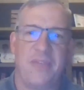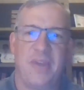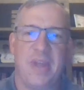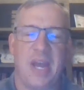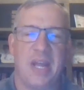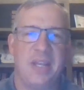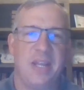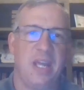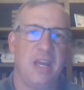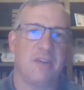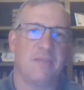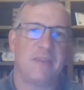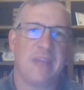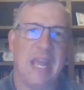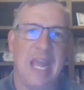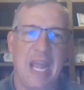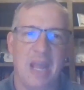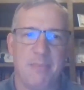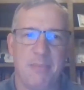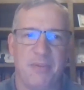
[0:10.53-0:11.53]
at the idea
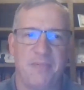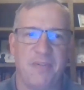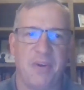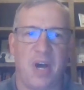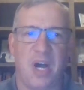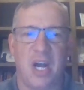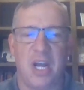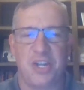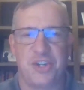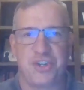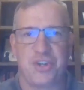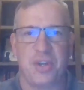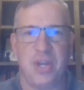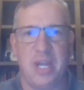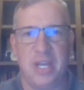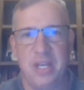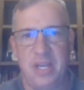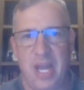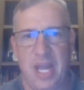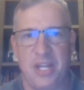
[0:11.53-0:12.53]
of camouflage
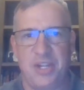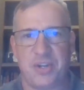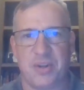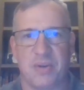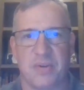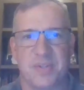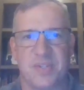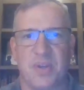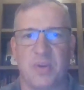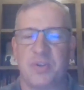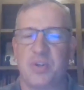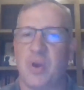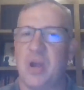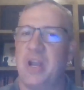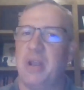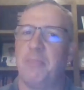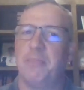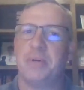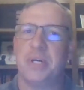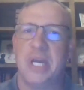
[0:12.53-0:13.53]
in nature, so
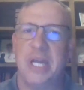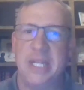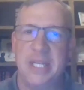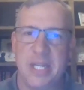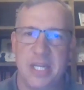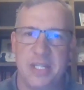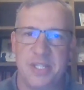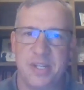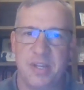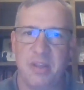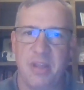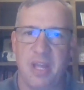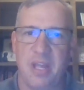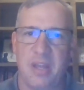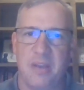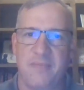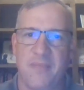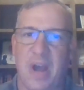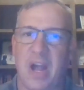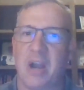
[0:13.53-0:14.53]
trying to blend into
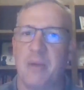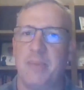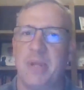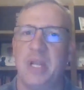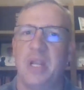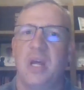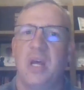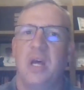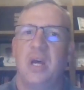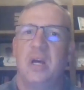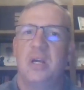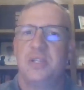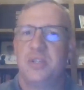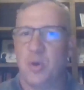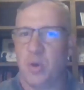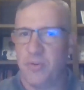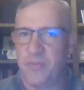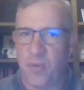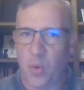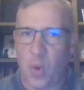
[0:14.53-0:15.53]
the environment
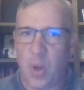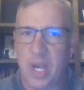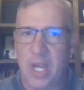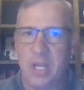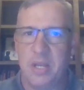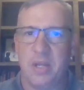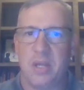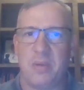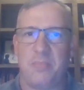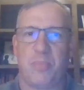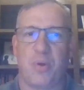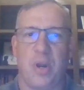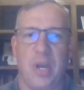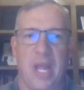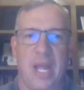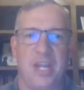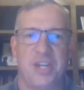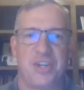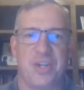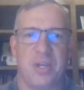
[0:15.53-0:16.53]
to avoid
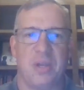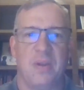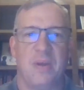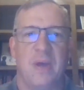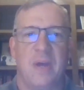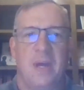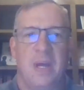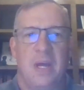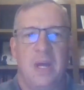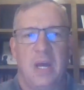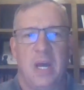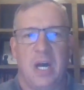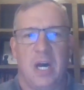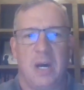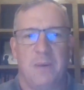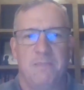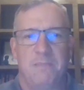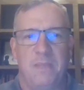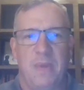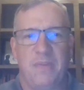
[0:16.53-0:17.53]
predation.
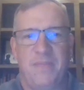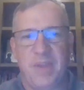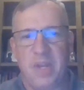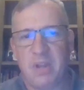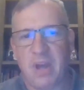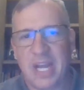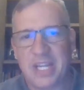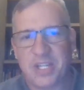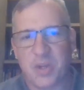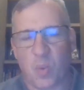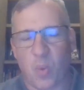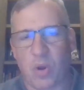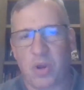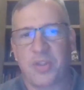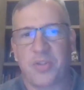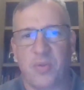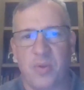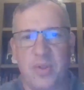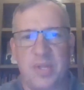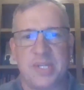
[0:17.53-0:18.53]
If you'd like to
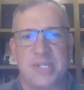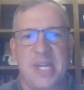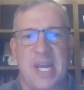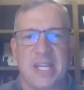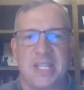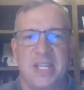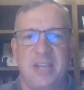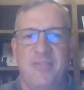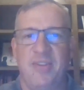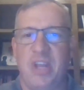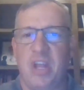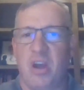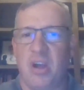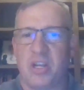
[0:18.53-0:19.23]
work through this activity